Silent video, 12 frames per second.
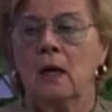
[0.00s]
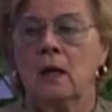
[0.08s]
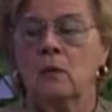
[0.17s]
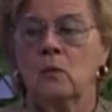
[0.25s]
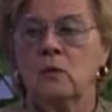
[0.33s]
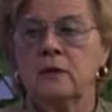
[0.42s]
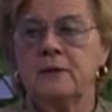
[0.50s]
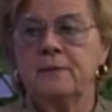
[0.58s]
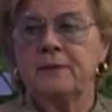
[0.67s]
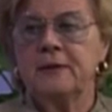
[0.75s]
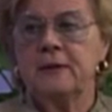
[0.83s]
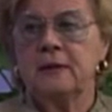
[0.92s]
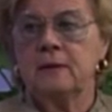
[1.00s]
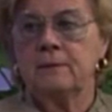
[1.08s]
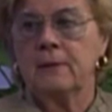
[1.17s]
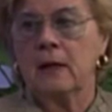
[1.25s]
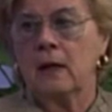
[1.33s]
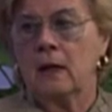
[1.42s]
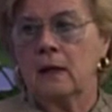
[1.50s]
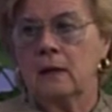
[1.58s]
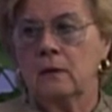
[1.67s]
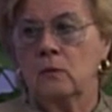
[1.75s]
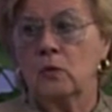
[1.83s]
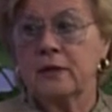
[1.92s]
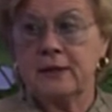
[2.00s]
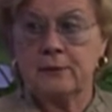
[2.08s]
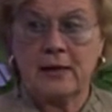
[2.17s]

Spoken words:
would he